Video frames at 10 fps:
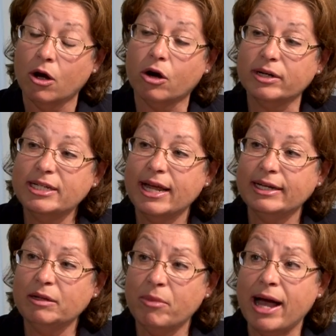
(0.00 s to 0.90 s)
are
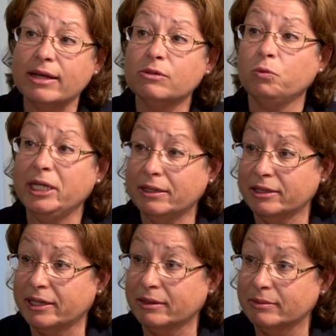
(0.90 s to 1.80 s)
attending Mass
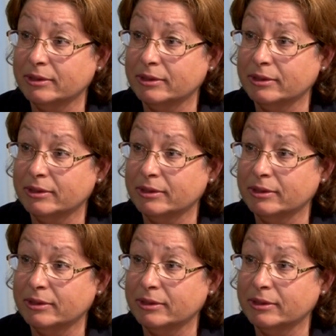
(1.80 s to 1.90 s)
weekly.